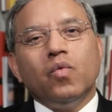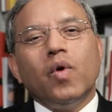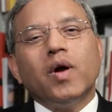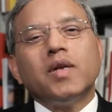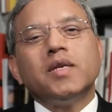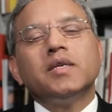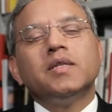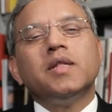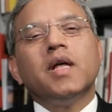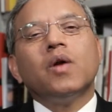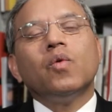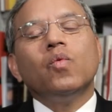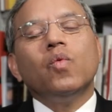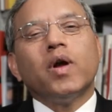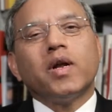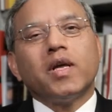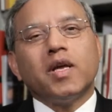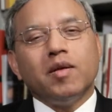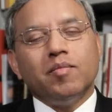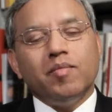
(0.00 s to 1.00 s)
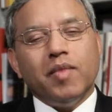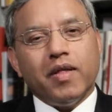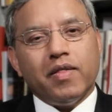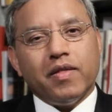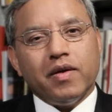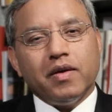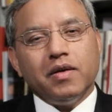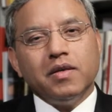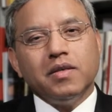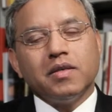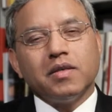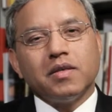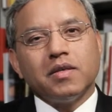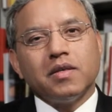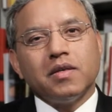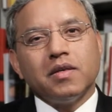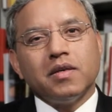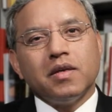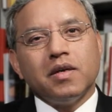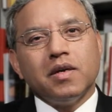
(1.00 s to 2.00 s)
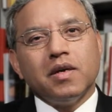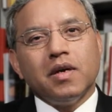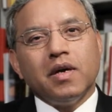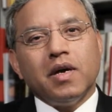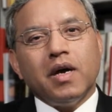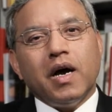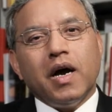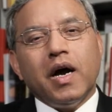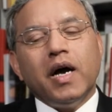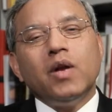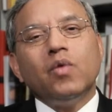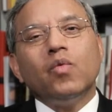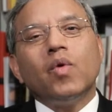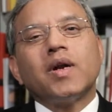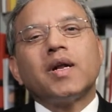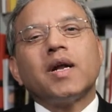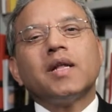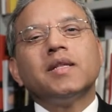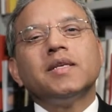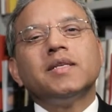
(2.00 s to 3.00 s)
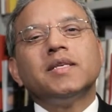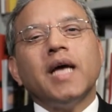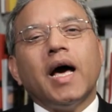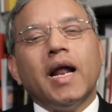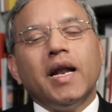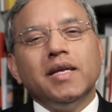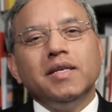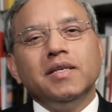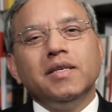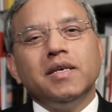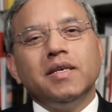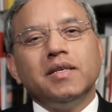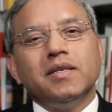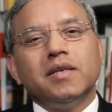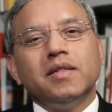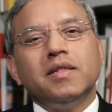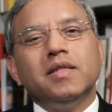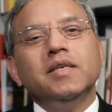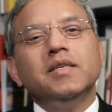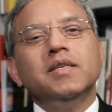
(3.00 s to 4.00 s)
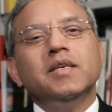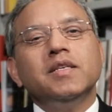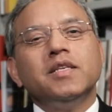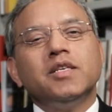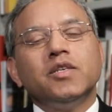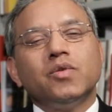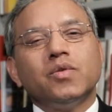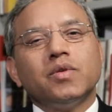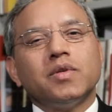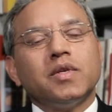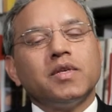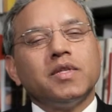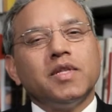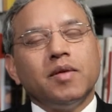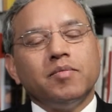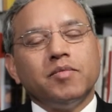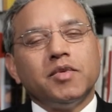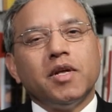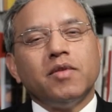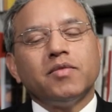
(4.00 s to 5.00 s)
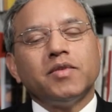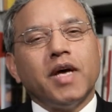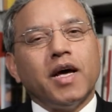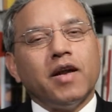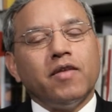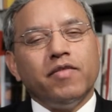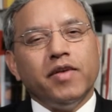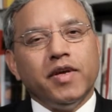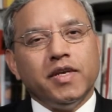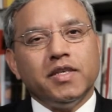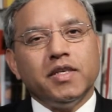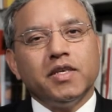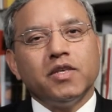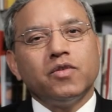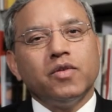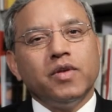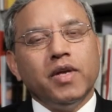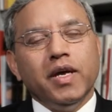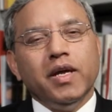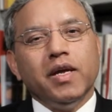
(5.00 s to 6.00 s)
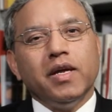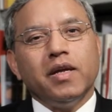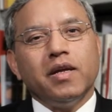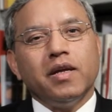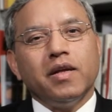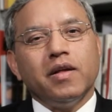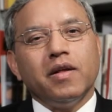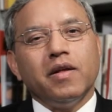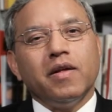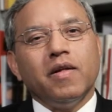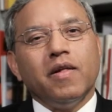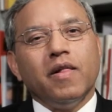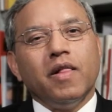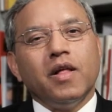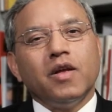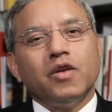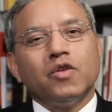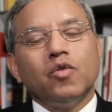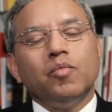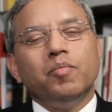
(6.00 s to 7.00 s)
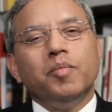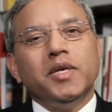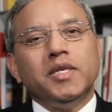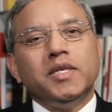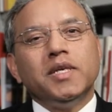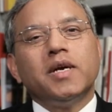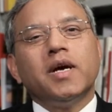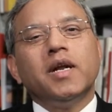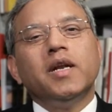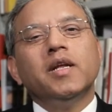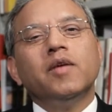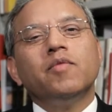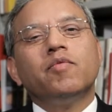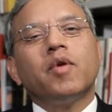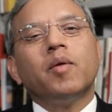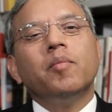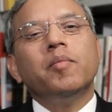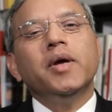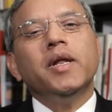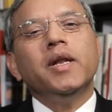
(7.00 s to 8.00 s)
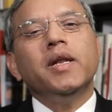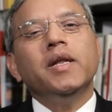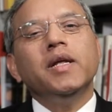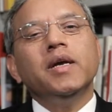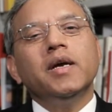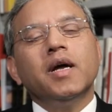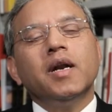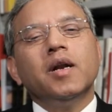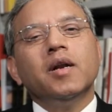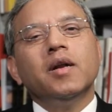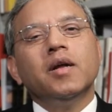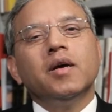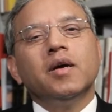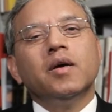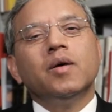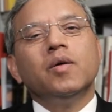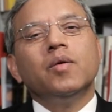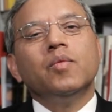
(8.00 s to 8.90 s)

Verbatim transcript: what is their working methods and what are the challenges these institutions themselves are facing today. So, basically from a legal